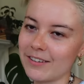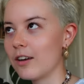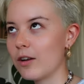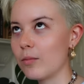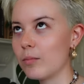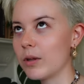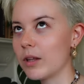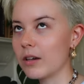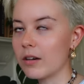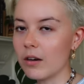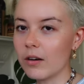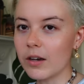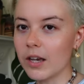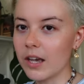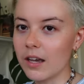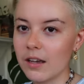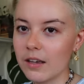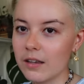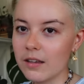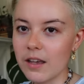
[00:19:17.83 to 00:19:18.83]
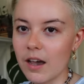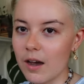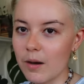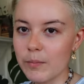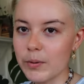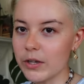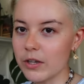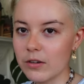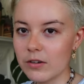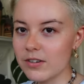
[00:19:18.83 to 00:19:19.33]
I'd be like, okay, yeah,
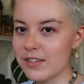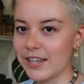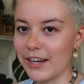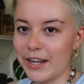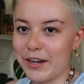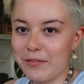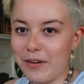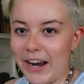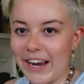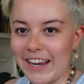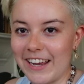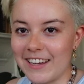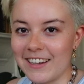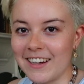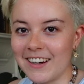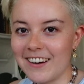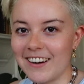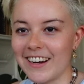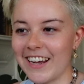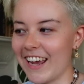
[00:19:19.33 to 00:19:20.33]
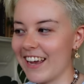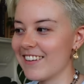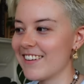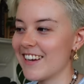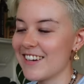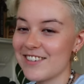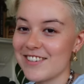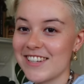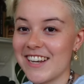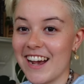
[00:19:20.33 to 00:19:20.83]
but you're sitting right here. Can't
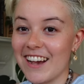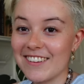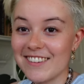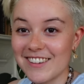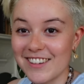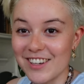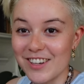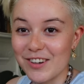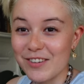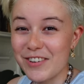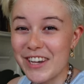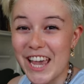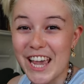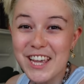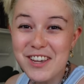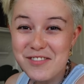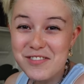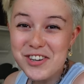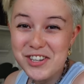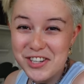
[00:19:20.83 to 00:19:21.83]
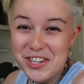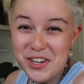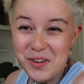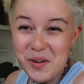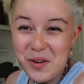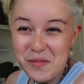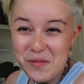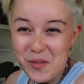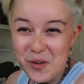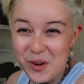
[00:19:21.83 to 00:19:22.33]
I just ask you? Can't you just do
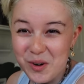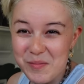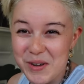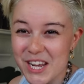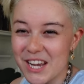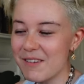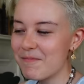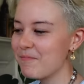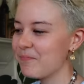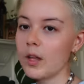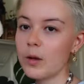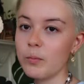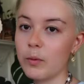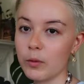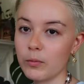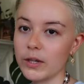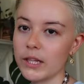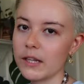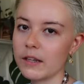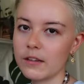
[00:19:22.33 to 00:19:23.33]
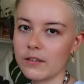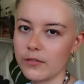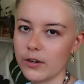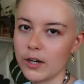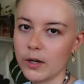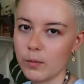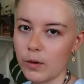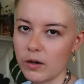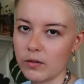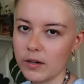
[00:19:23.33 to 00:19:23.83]
it for me? But really, it's
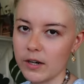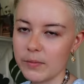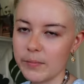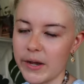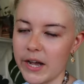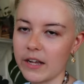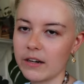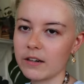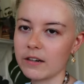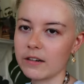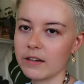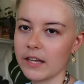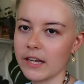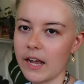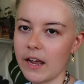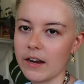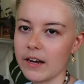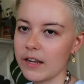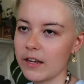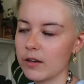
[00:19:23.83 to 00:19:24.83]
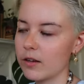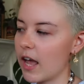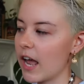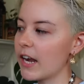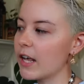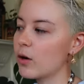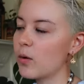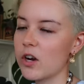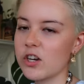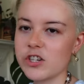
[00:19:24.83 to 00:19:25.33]
very well-written pattern. Like
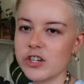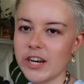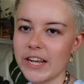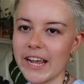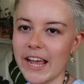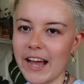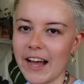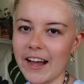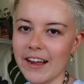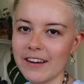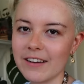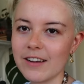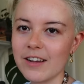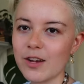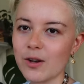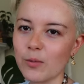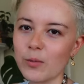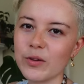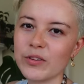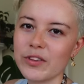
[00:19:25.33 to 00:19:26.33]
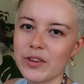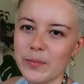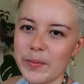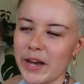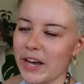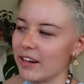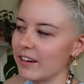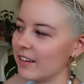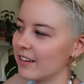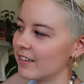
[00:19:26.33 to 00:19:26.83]
any question I had was in the
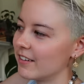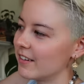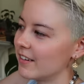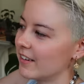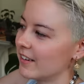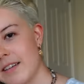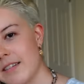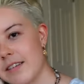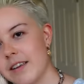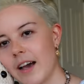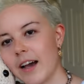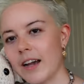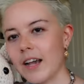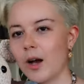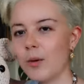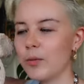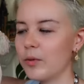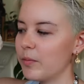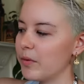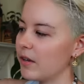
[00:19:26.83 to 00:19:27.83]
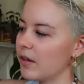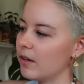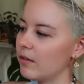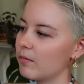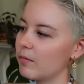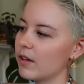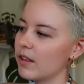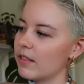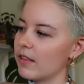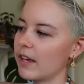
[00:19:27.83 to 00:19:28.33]
pattern. Zach helped me
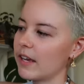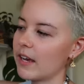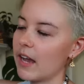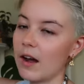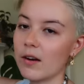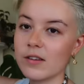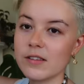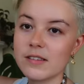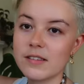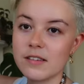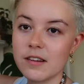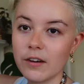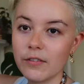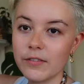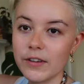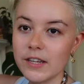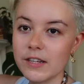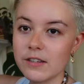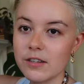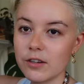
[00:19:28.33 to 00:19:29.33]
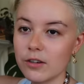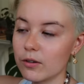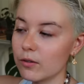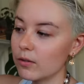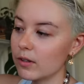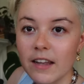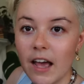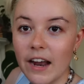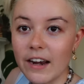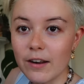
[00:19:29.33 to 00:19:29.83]
with like how to stuff it
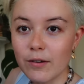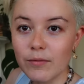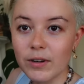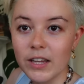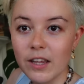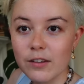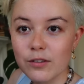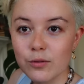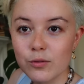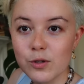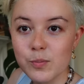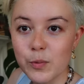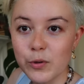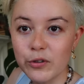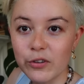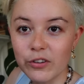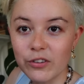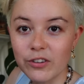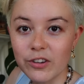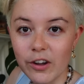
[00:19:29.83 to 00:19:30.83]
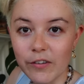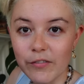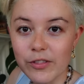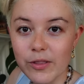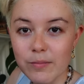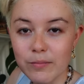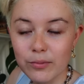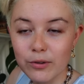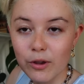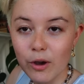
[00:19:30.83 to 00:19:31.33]
too. I didn't realize you were supposed to stuff
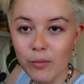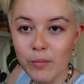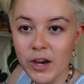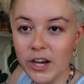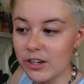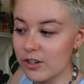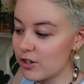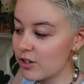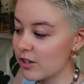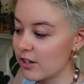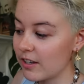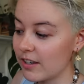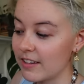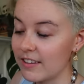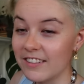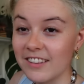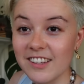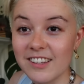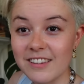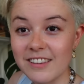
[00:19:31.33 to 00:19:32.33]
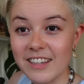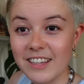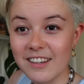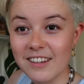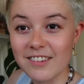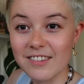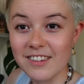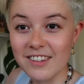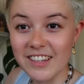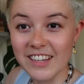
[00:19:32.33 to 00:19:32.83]
them so much. This thing
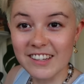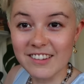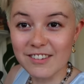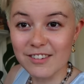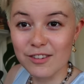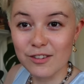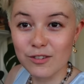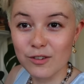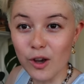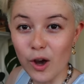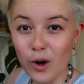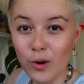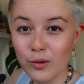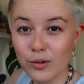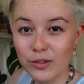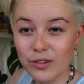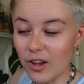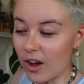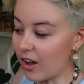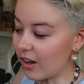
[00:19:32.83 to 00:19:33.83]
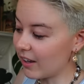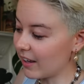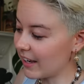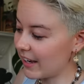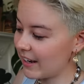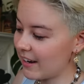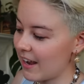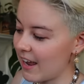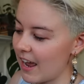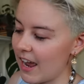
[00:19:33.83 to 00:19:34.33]
is so
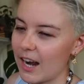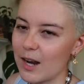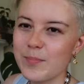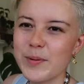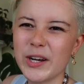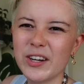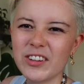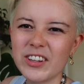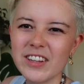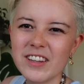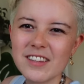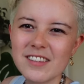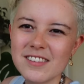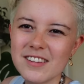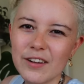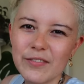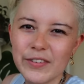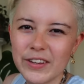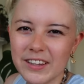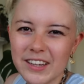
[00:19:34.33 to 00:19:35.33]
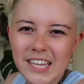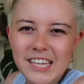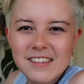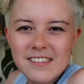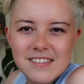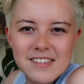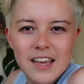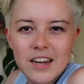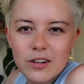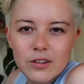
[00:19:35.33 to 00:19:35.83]
solid. And apparently the stuffing like
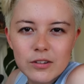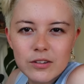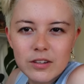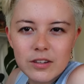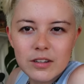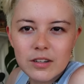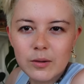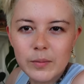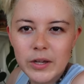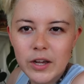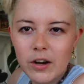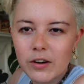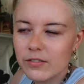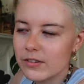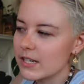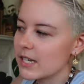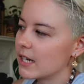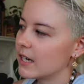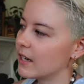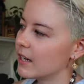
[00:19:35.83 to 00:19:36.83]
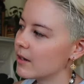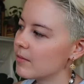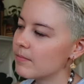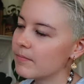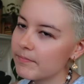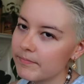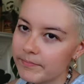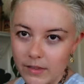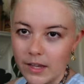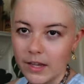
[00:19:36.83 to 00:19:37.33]
settles a little bit over
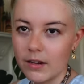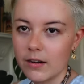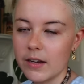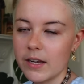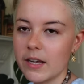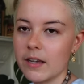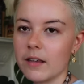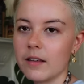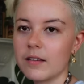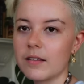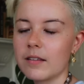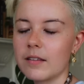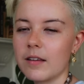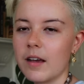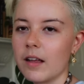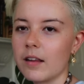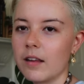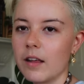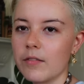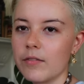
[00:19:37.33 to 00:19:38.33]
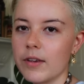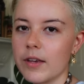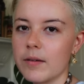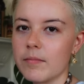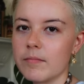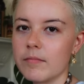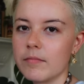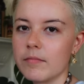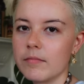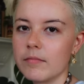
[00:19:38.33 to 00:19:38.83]
time. Here he is. I love
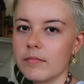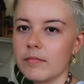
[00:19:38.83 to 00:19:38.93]
him.